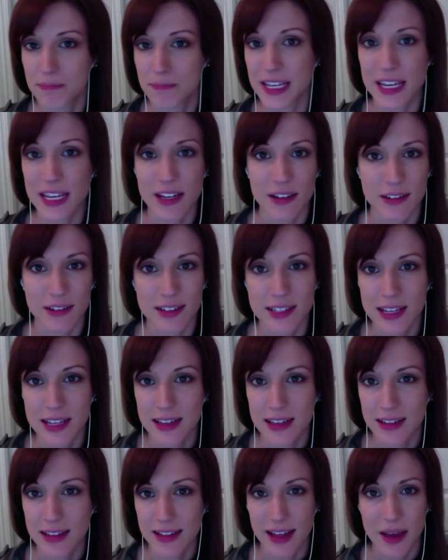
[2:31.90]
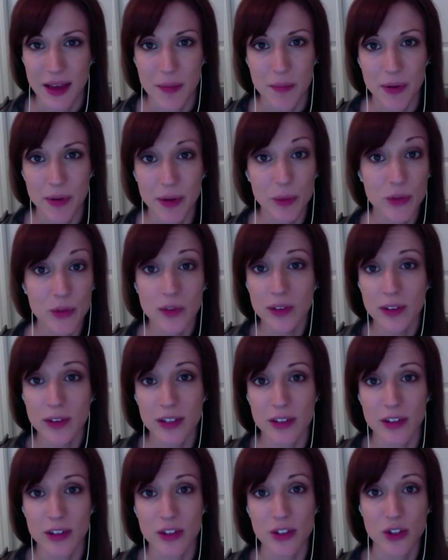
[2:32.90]
beginner seeing light. But it was really
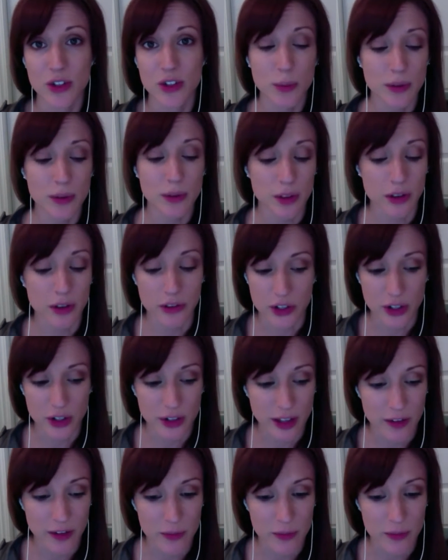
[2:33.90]
a super long journey.